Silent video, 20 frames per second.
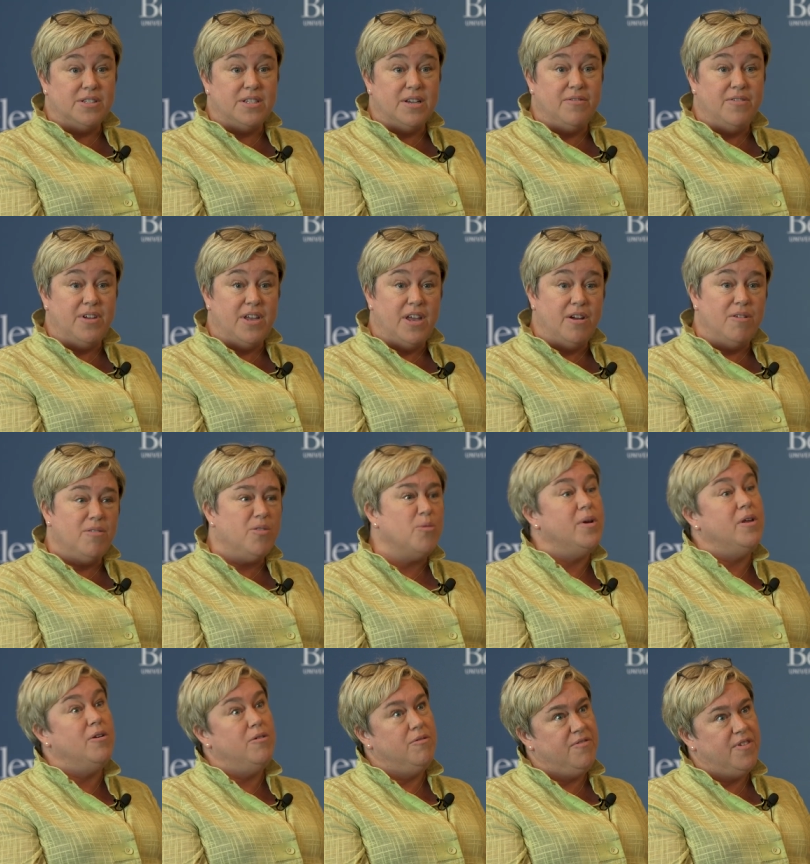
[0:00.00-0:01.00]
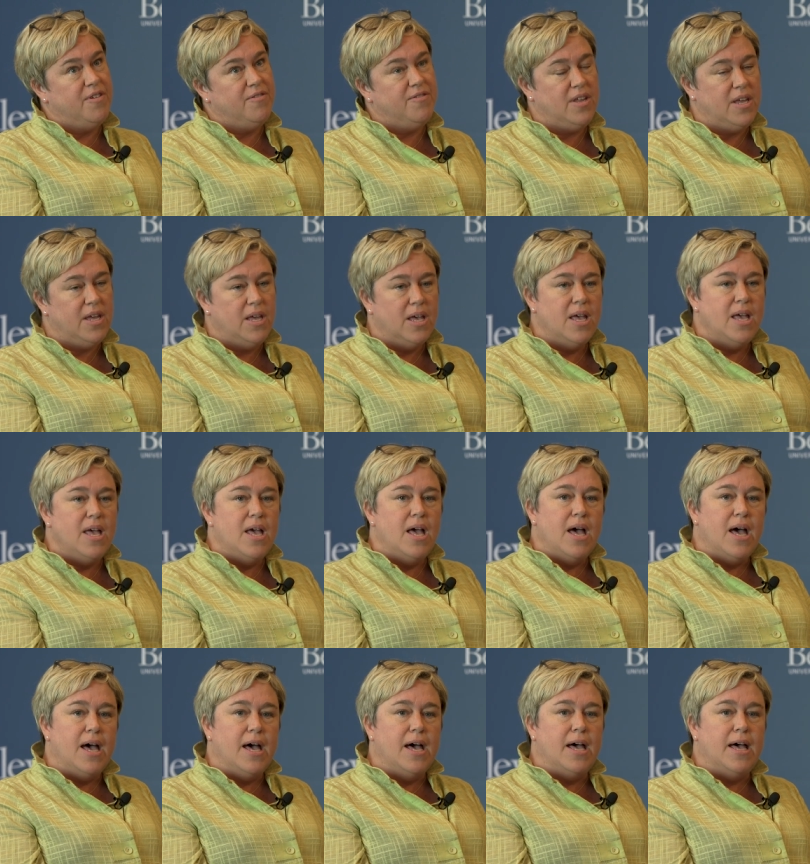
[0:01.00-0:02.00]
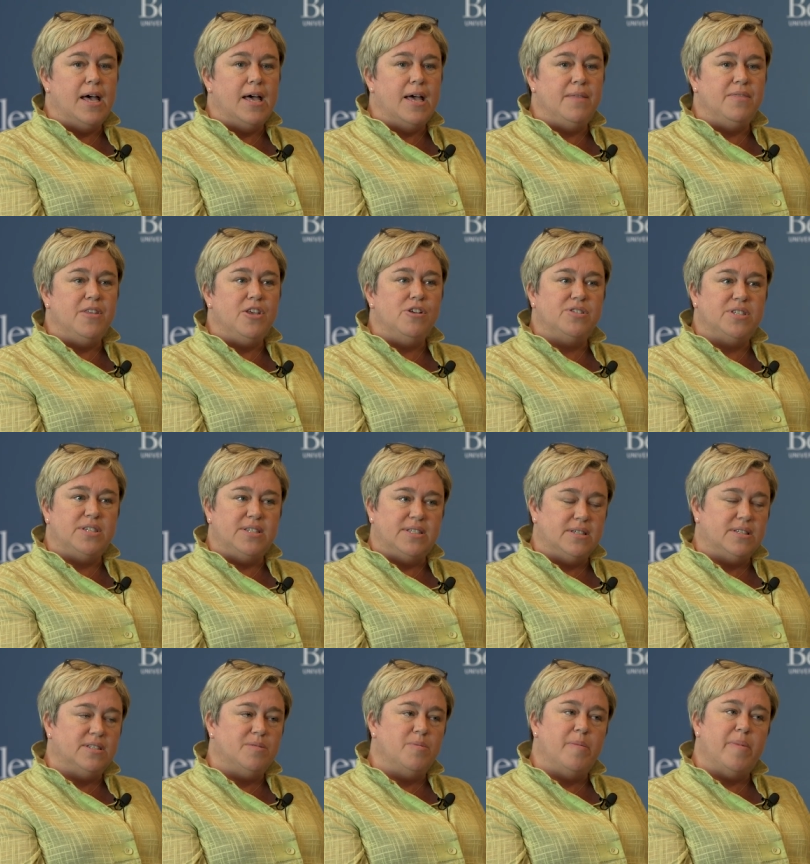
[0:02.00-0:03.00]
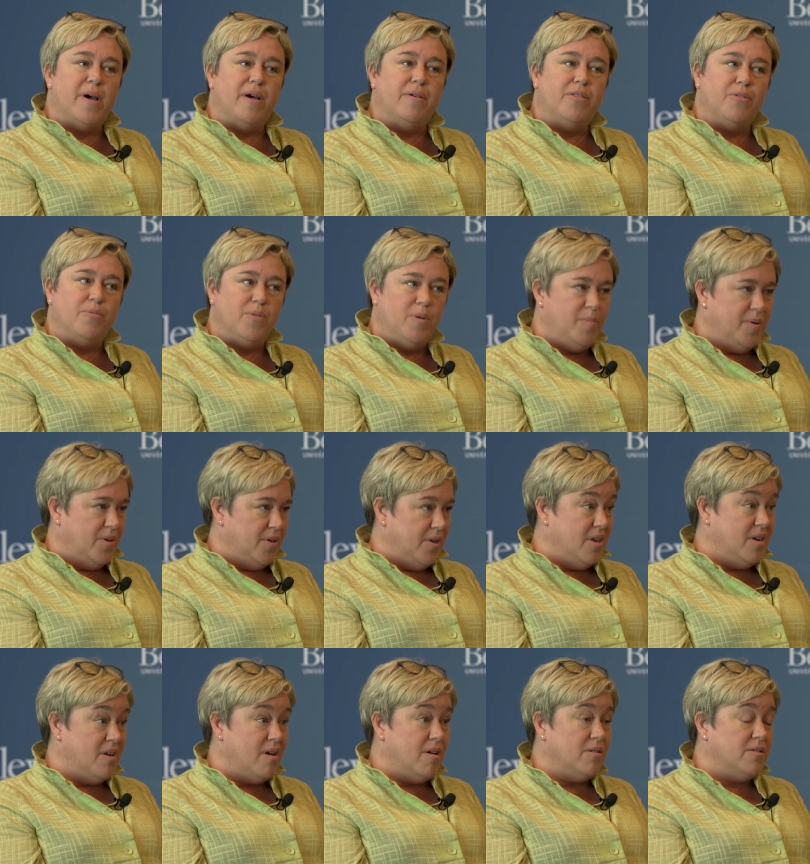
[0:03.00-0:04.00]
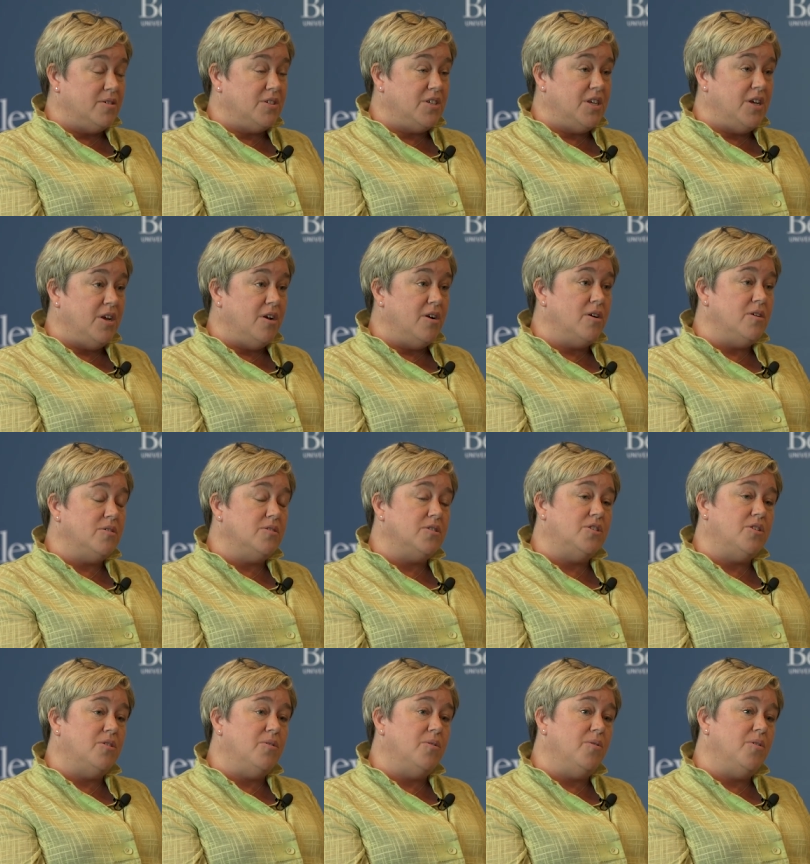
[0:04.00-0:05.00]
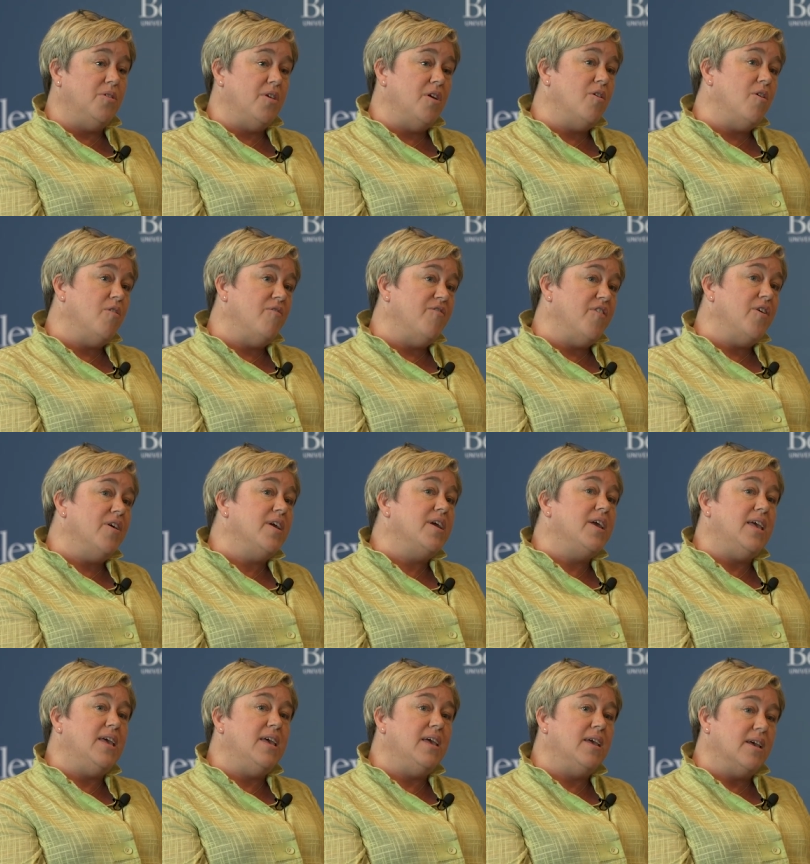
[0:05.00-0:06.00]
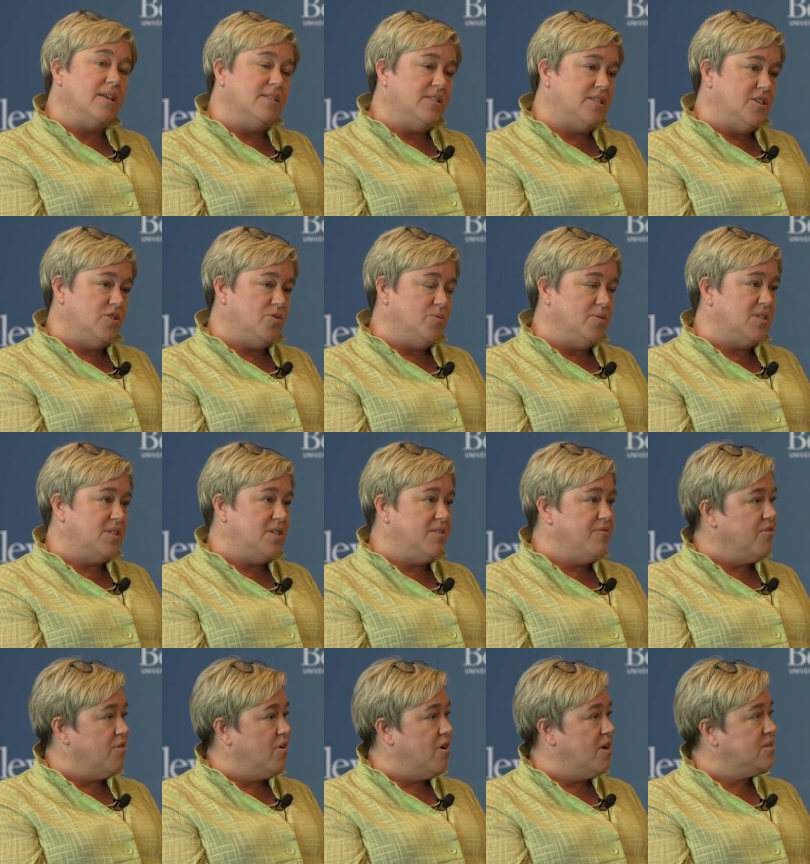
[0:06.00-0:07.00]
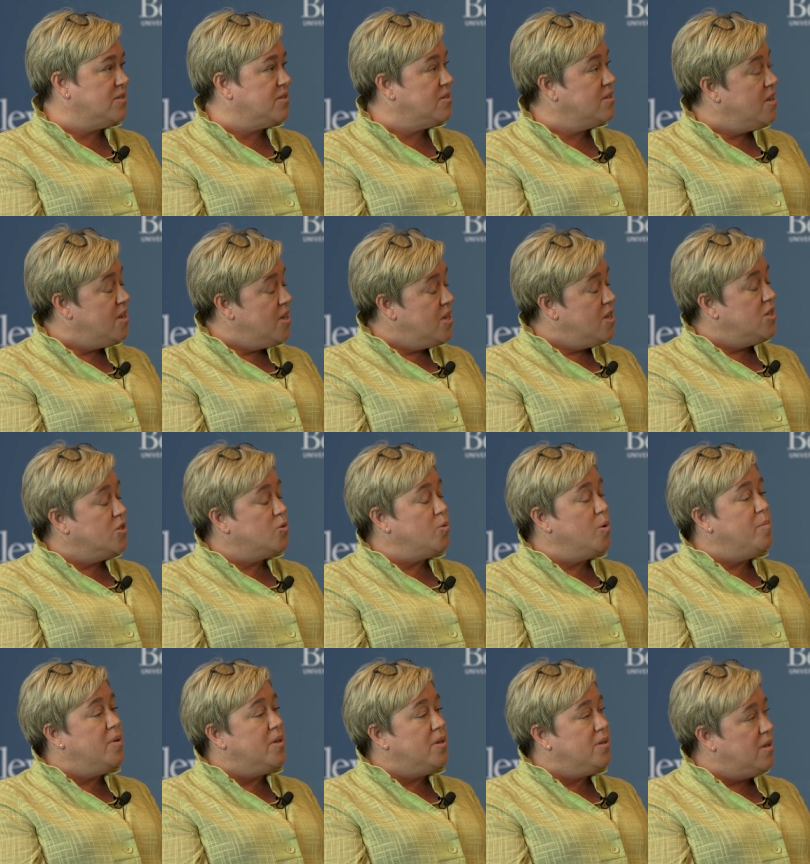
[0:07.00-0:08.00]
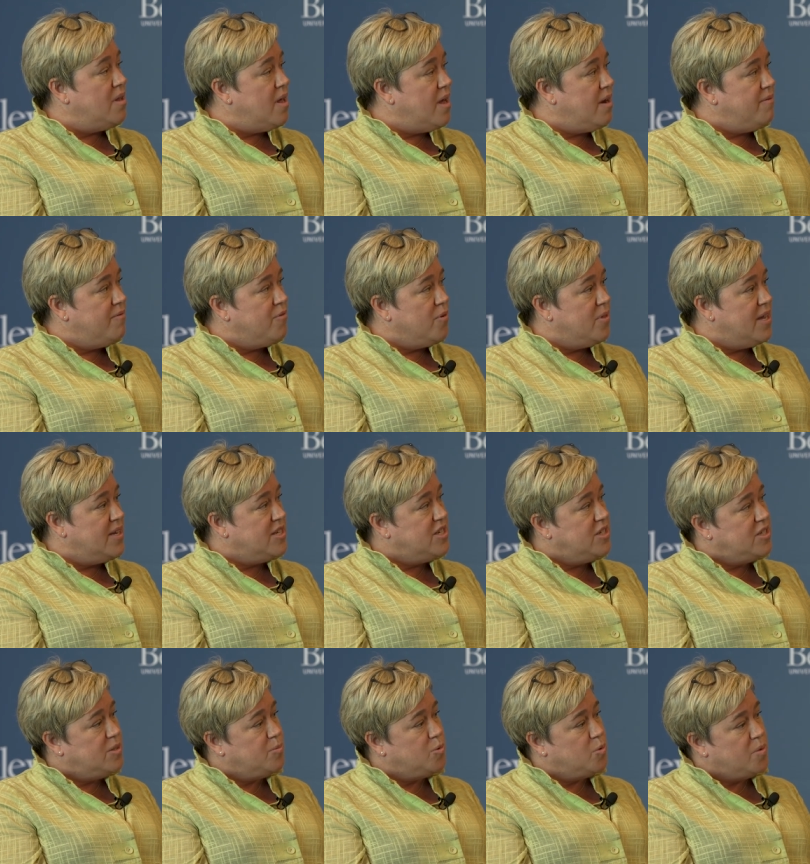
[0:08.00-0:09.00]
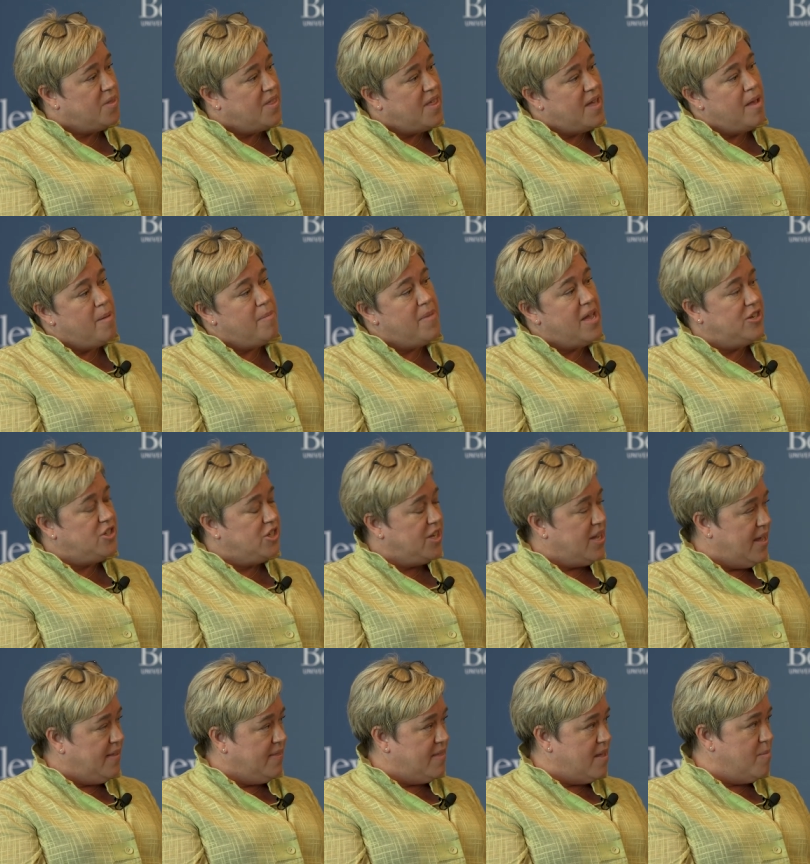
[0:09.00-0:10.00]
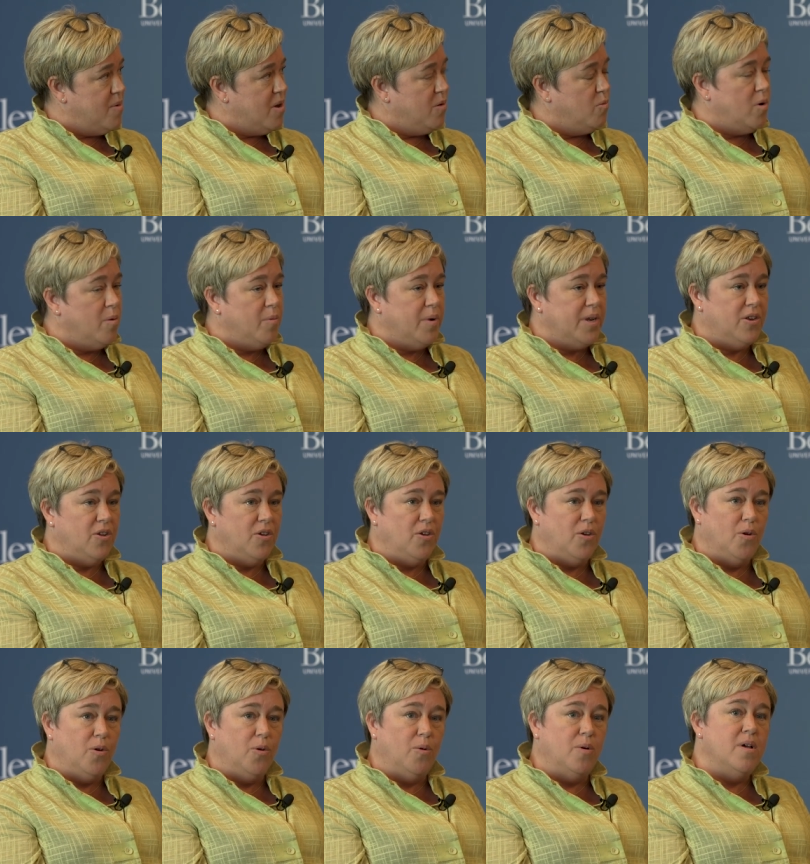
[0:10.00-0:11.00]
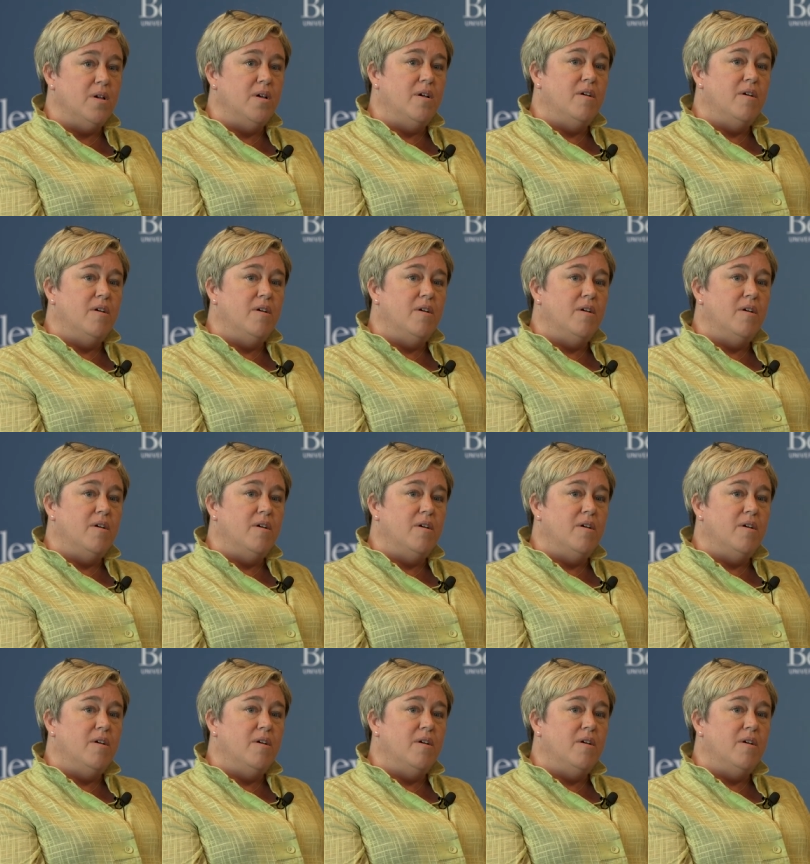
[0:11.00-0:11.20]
every year, 350, uh, and the UC system about $3 billion a year. So they're a very key constituency for us. So we build a lot of relationships with them, educate them on what we do,